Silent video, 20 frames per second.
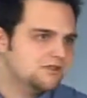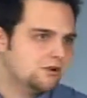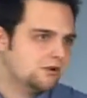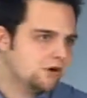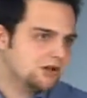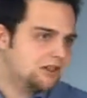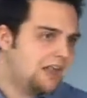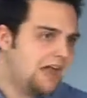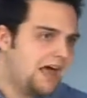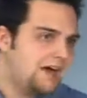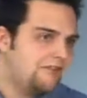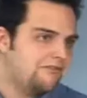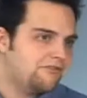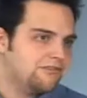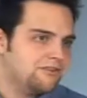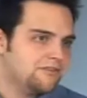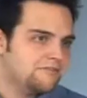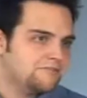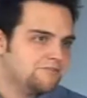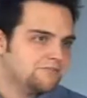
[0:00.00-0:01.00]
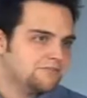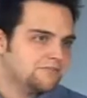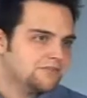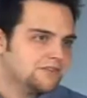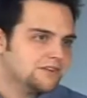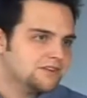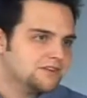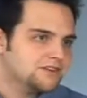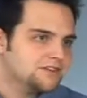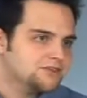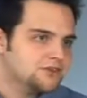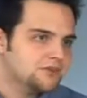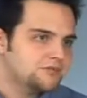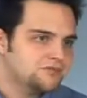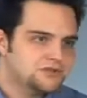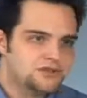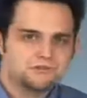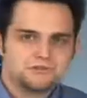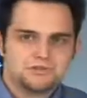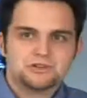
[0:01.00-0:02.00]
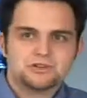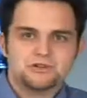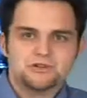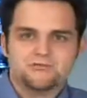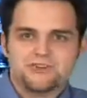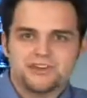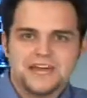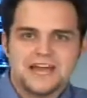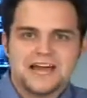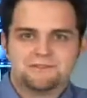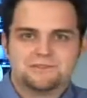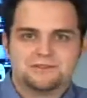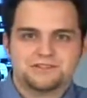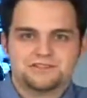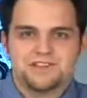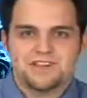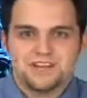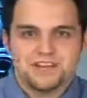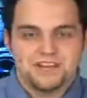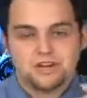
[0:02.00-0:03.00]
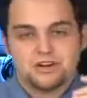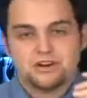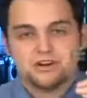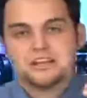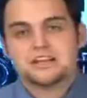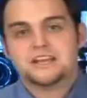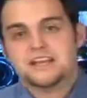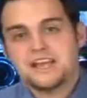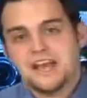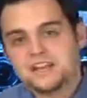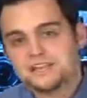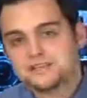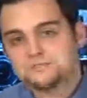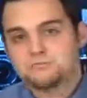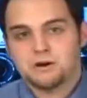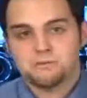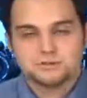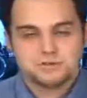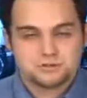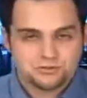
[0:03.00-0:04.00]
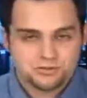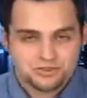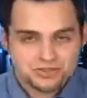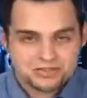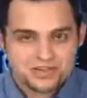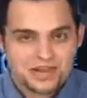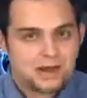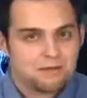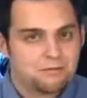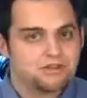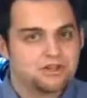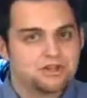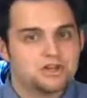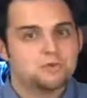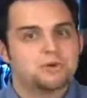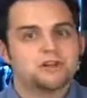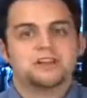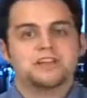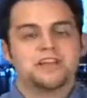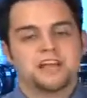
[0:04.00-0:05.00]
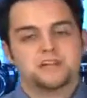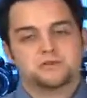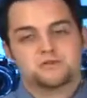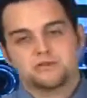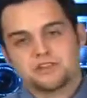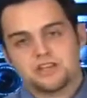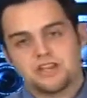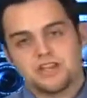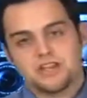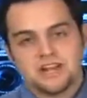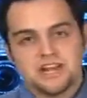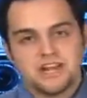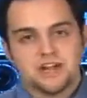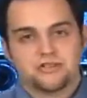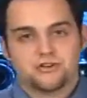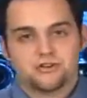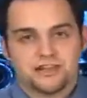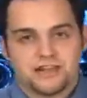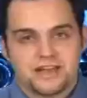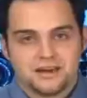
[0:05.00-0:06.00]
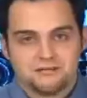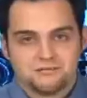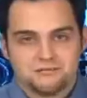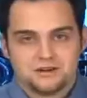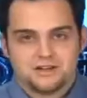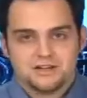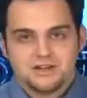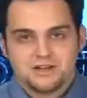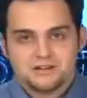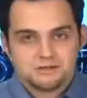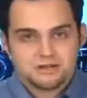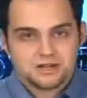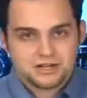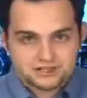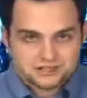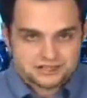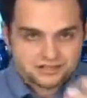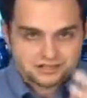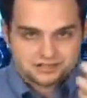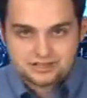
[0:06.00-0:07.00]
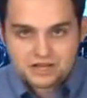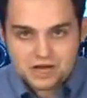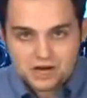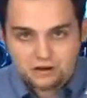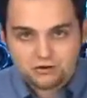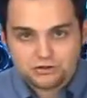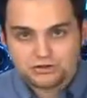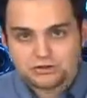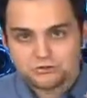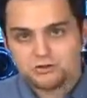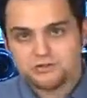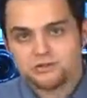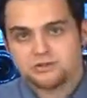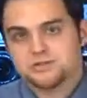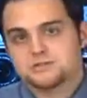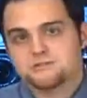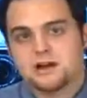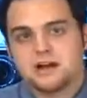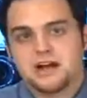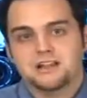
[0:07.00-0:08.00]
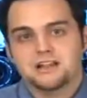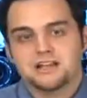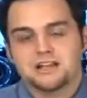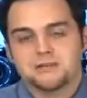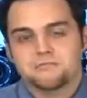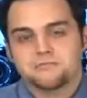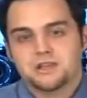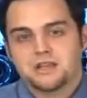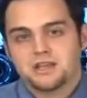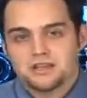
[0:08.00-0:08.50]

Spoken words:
or a laugh. So if something goofy happens, you're going to catch moments with this camera that you wouldn't catch with any other camera, because it knows when they're smiling.